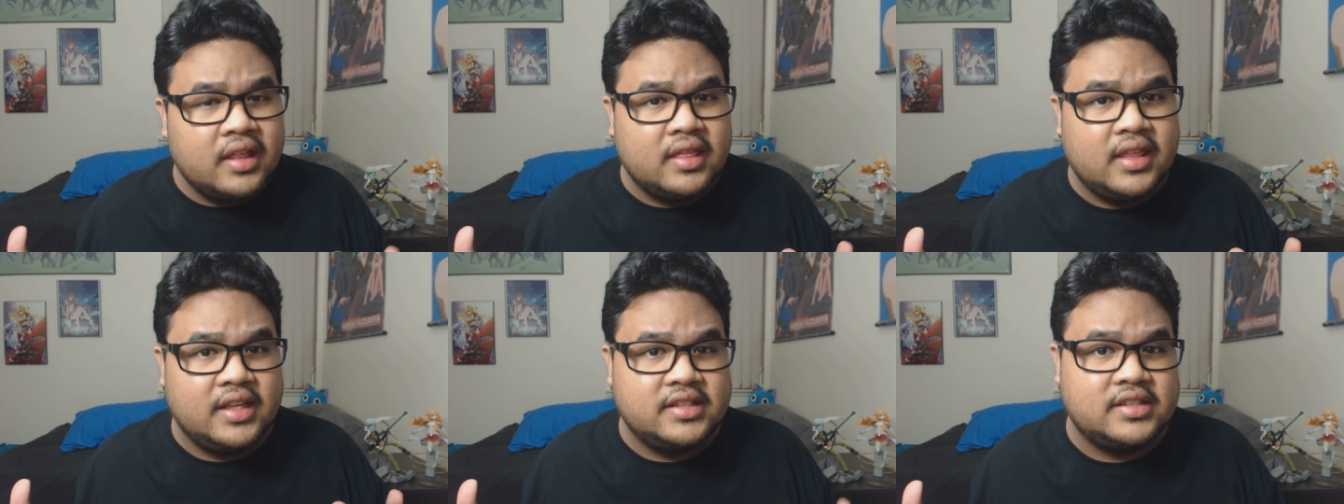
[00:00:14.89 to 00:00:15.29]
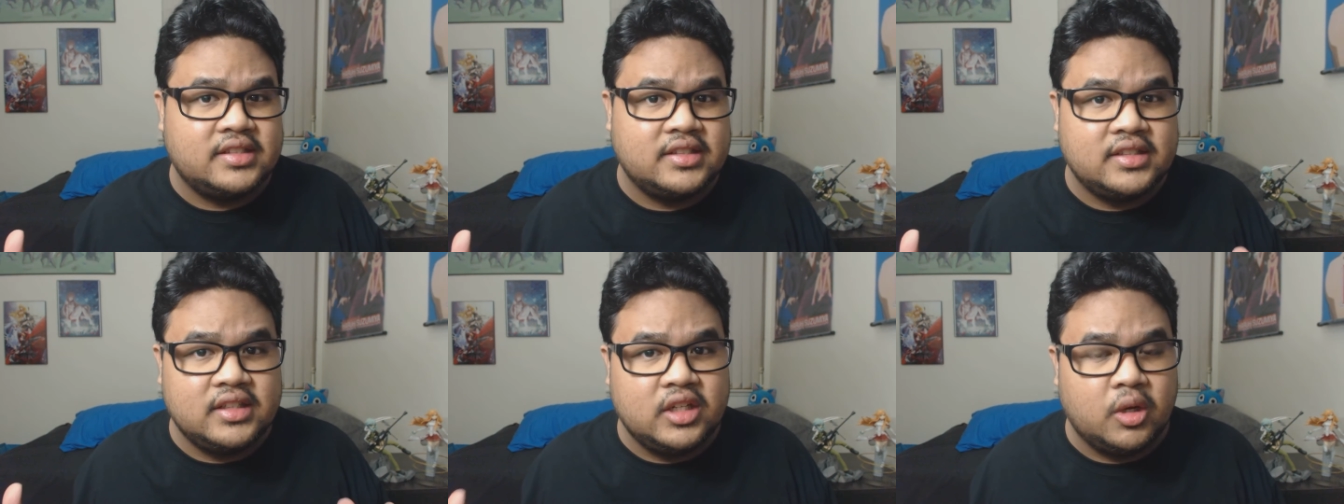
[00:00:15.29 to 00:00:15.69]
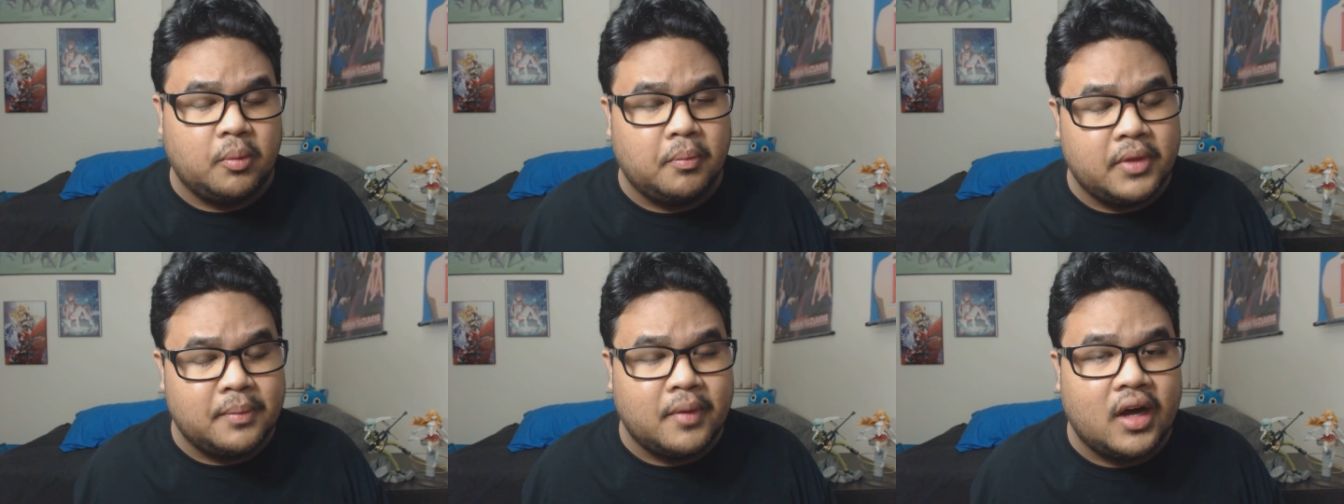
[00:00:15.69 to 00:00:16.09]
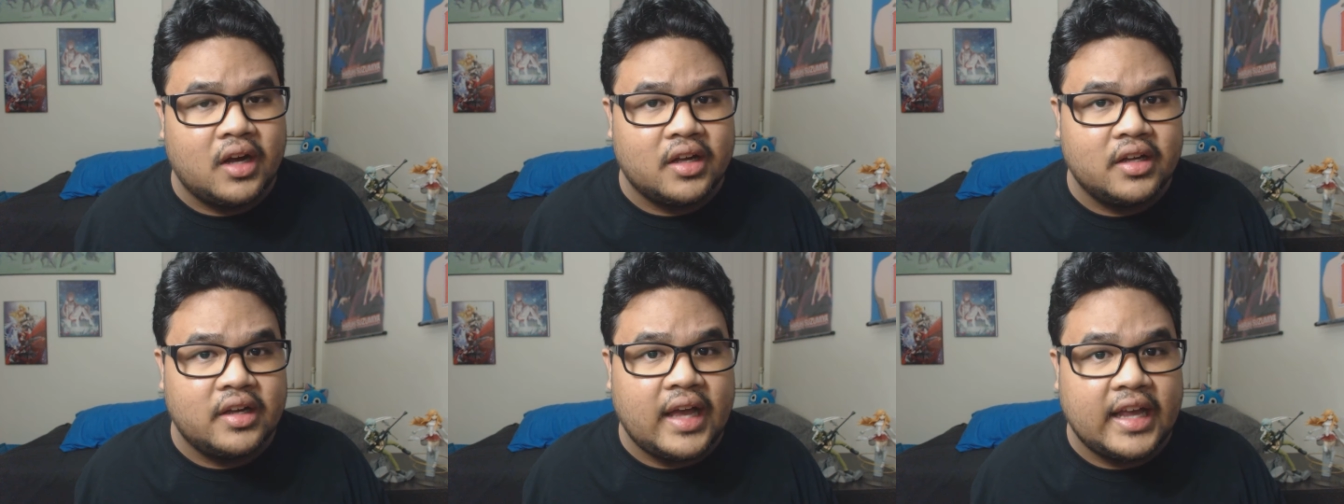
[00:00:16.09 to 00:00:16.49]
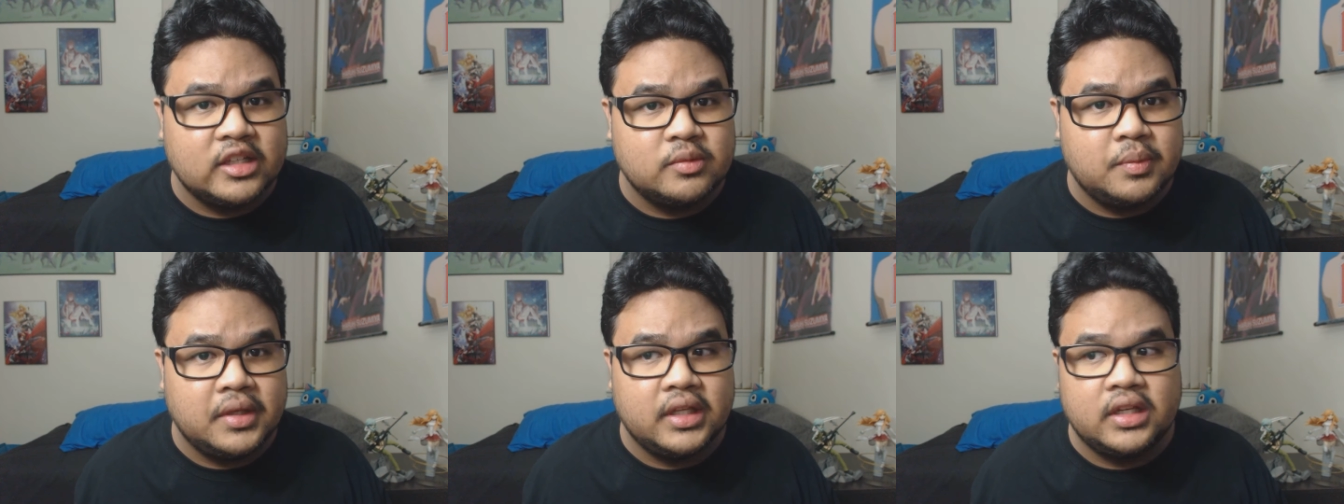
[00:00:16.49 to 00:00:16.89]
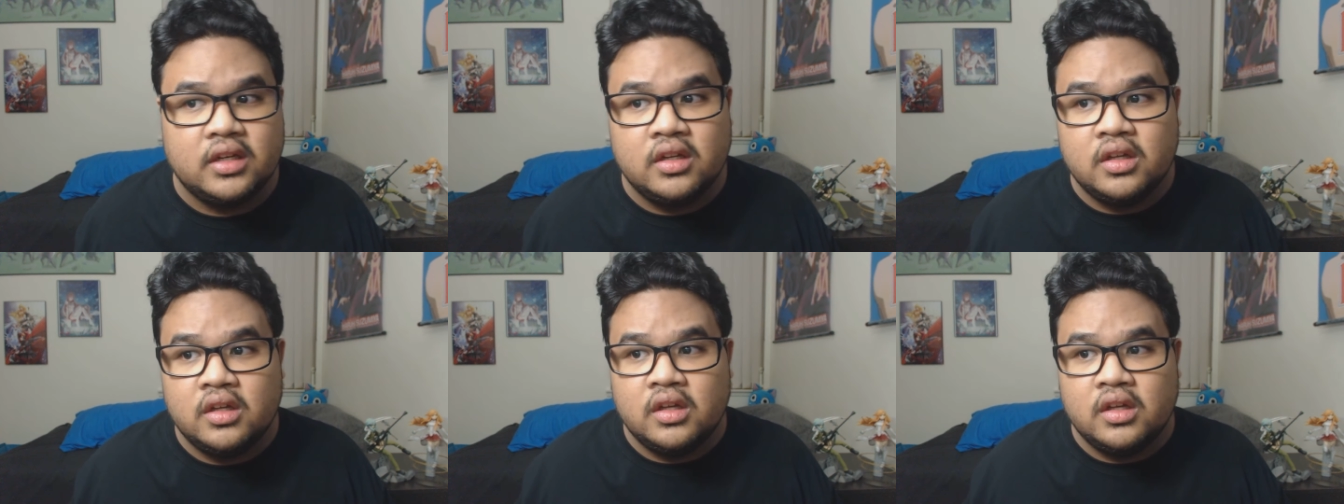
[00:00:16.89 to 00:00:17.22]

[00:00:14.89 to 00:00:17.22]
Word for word: this, you know, the manga has been